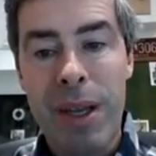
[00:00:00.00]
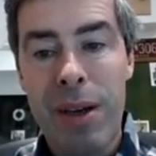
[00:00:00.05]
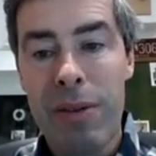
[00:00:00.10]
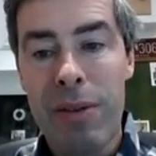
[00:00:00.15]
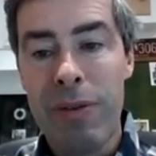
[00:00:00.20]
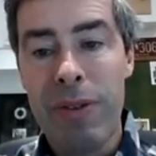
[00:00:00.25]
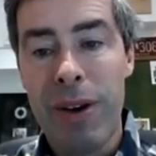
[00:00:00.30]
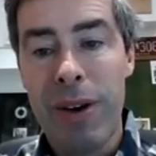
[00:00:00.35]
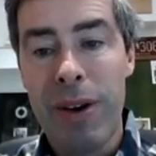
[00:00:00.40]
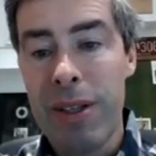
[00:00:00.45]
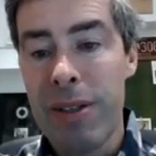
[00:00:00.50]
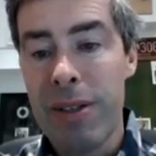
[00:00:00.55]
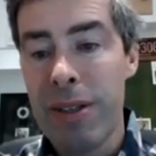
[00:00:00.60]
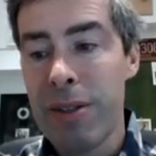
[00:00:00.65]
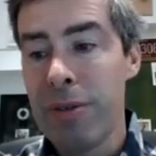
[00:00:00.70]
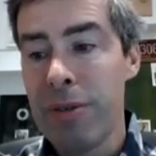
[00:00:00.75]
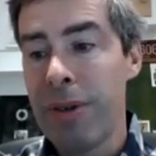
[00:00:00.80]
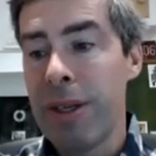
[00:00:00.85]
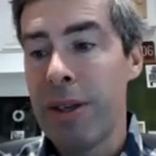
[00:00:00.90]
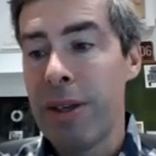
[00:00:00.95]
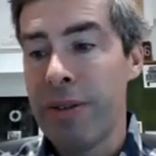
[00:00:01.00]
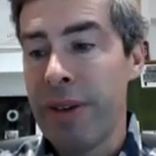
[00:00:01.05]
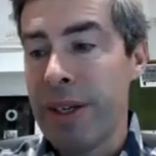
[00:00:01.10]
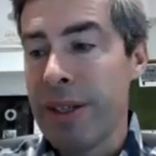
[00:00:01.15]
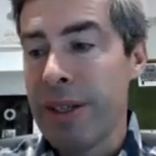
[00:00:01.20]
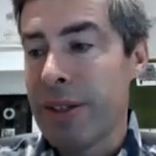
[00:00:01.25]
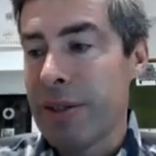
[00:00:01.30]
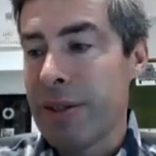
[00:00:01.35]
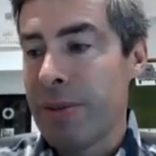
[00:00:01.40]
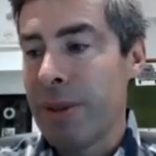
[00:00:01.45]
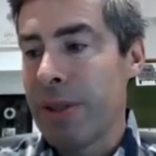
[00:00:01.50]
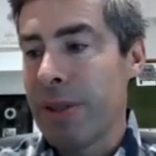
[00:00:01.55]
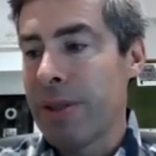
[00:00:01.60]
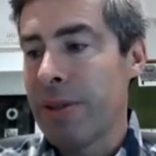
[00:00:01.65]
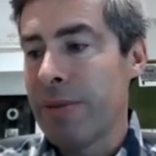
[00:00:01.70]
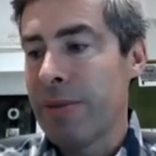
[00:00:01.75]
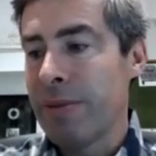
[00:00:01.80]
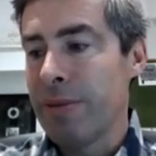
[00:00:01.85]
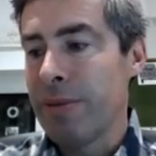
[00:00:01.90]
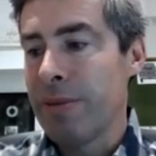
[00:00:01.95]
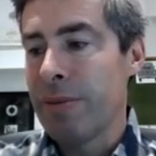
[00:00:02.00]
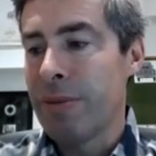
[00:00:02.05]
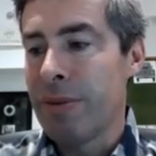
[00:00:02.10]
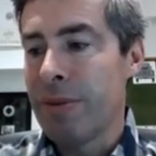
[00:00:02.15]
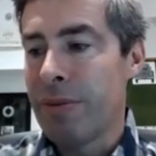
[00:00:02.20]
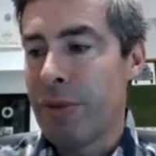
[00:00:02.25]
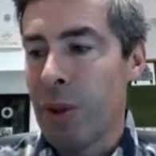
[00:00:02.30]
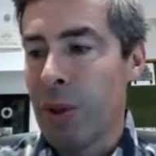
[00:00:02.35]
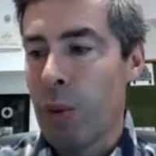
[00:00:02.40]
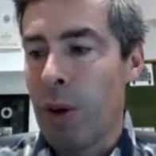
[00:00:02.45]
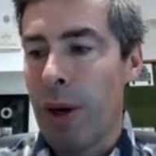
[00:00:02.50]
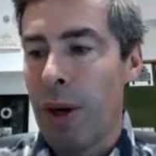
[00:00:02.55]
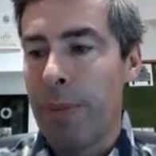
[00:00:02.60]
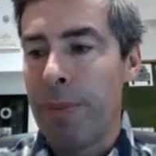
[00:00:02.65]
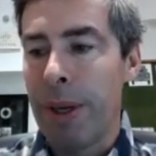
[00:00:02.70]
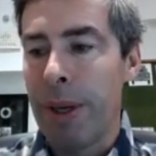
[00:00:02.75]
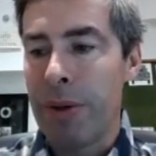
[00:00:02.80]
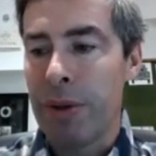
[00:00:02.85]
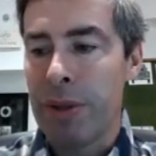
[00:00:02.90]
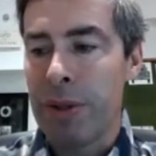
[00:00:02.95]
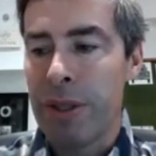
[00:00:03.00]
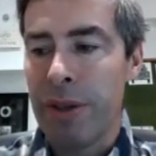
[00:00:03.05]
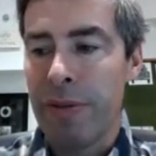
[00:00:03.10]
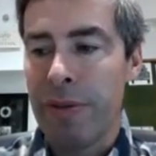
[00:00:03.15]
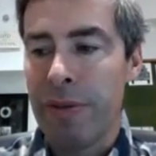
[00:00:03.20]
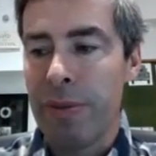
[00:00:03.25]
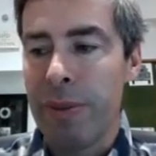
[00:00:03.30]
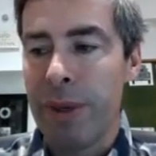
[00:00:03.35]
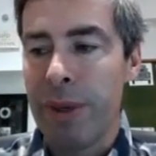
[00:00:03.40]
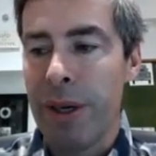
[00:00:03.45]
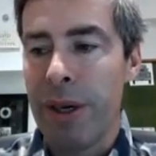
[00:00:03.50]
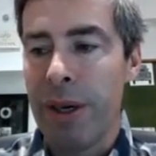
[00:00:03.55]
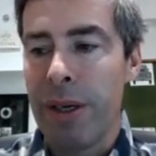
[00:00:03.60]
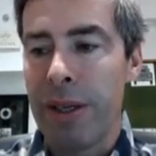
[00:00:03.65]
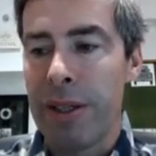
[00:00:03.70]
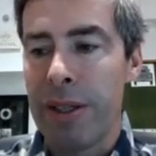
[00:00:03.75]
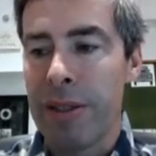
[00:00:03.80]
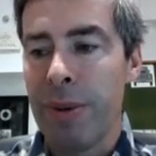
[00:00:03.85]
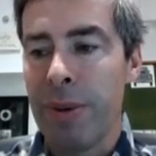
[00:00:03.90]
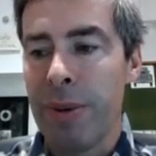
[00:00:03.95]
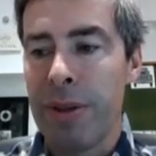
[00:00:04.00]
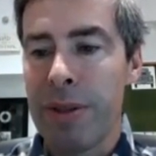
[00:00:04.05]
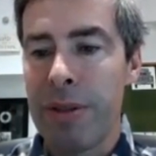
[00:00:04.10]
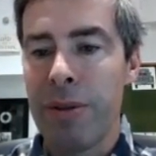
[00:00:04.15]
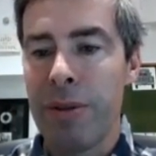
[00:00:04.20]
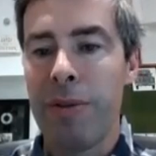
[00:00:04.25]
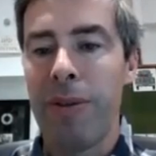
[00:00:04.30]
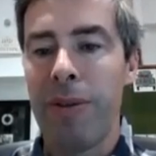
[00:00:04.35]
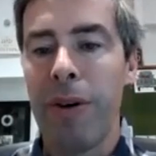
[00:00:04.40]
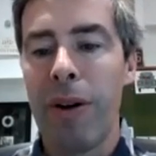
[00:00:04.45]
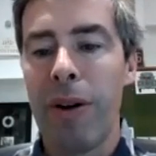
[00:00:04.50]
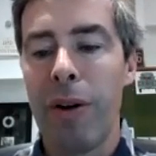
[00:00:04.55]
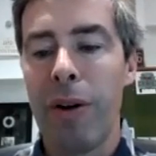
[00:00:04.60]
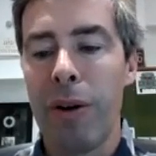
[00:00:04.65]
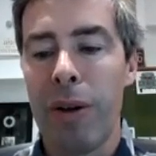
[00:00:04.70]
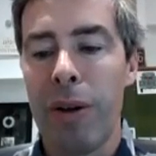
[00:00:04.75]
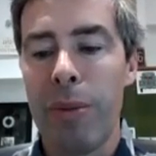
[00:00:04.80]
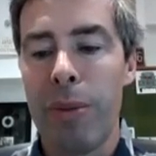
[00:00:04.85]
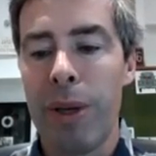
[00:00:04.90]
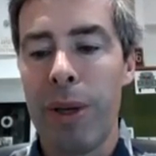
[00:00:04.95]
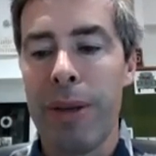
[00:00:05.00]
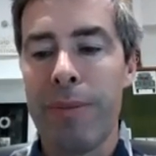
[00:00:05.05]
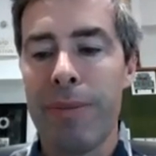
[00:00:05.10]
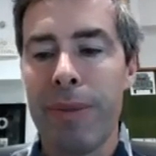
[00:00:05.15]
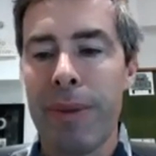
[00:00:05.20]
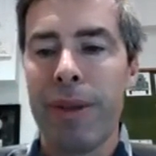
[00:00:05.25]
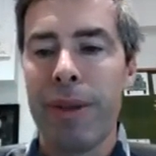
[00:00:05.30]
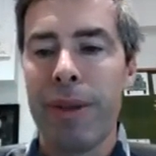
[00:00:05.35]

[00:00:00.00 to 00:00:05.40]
And finally, distal radius fractures, which require buttressing from behind as opposed to a volar locking plate.